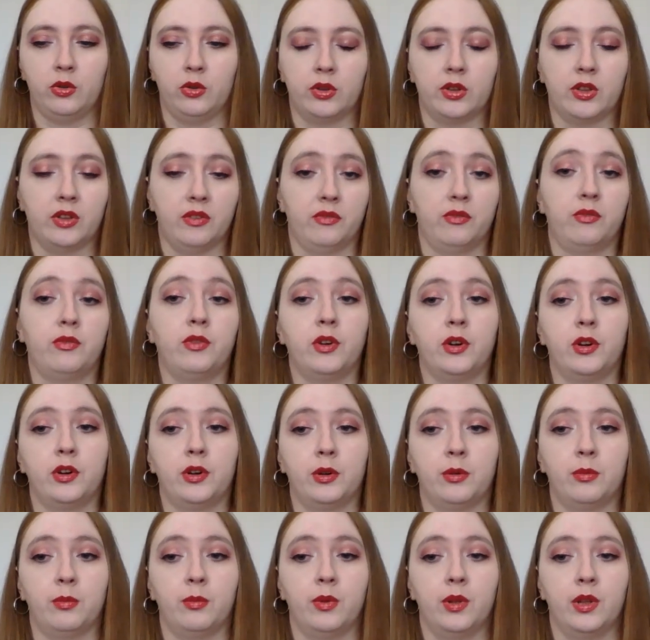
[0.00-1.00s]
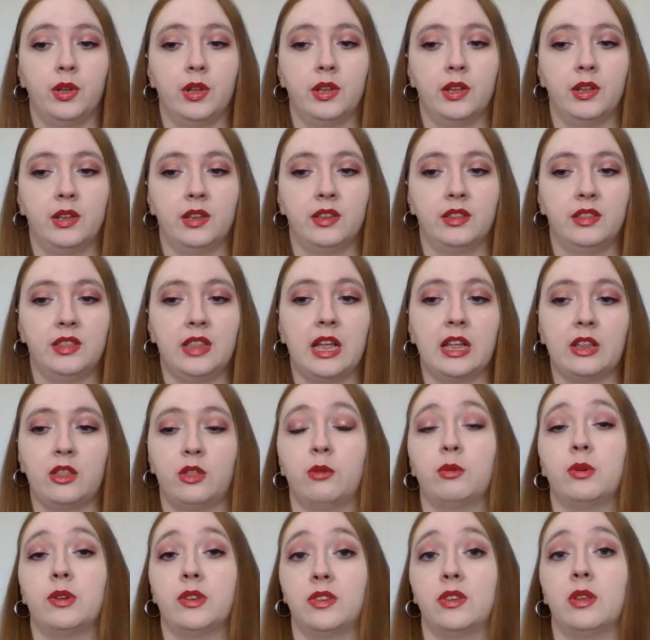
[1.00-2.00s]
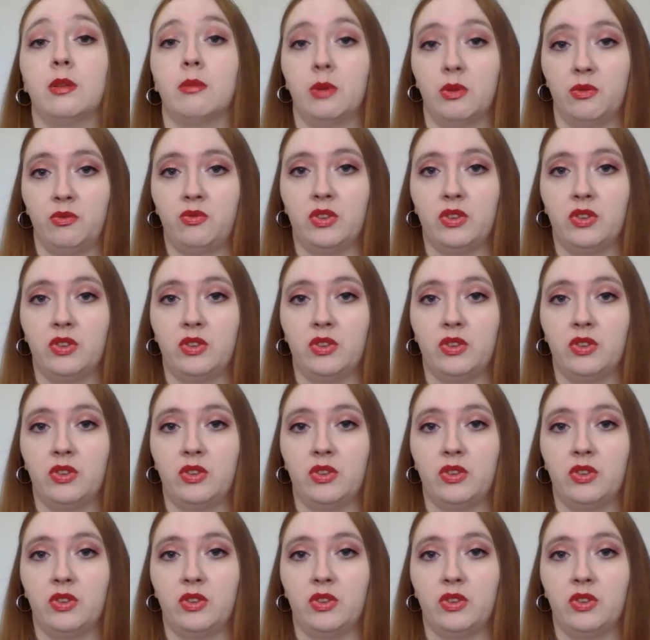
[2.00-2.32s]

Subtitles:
confirm that there was someone